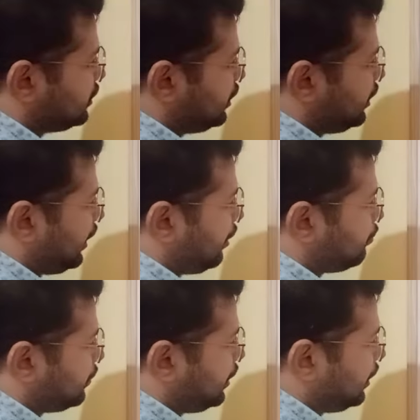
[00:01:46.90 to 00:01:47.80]

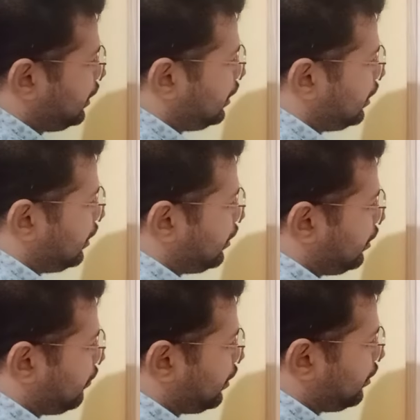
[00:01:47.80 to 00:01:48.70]
gme
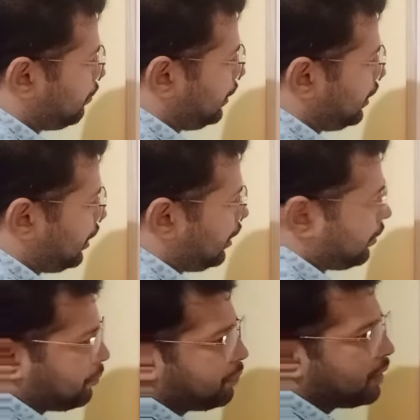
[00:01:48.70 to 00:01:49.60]
divided by
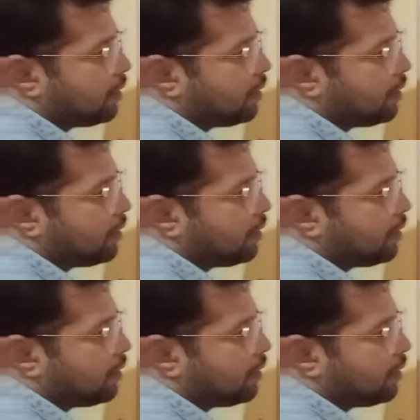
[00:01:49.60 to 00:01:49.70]
r.